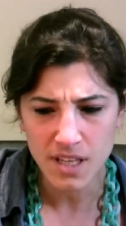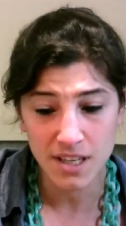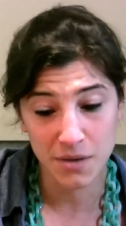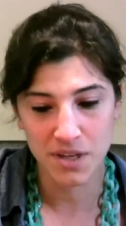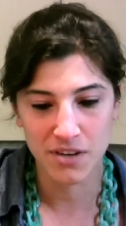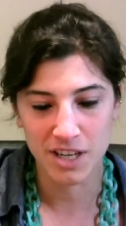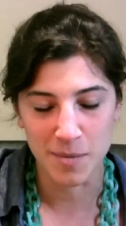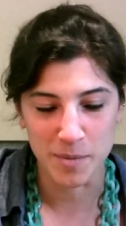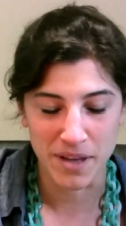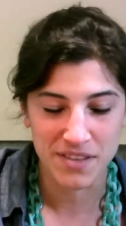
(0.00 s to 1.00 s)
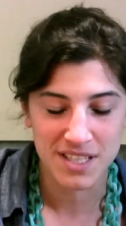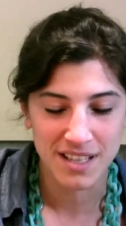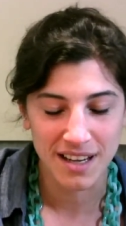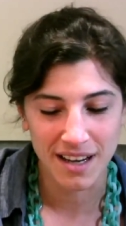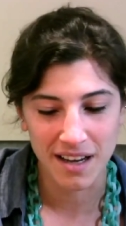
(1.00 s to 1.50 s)
year and a couple months.
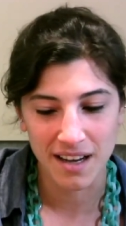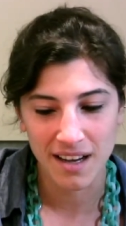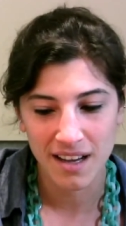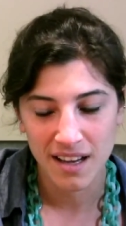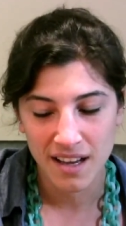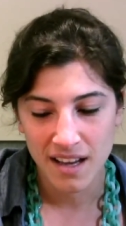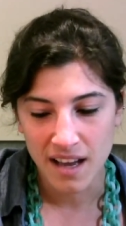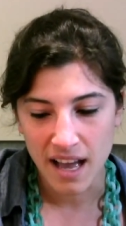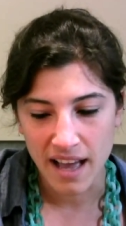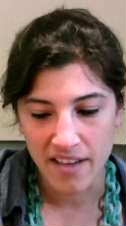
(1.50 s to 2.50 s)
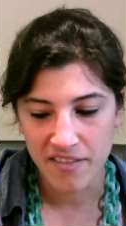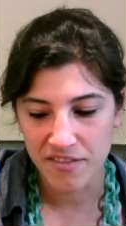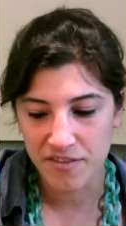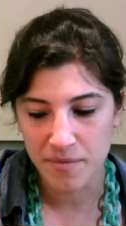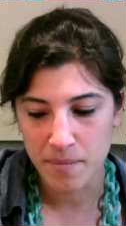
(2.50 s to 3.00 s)

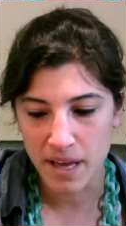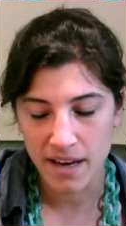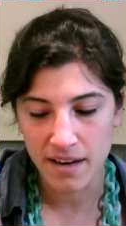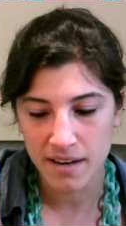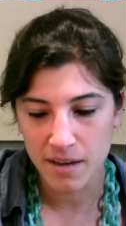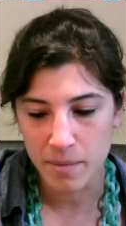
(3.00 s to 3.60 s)
I've met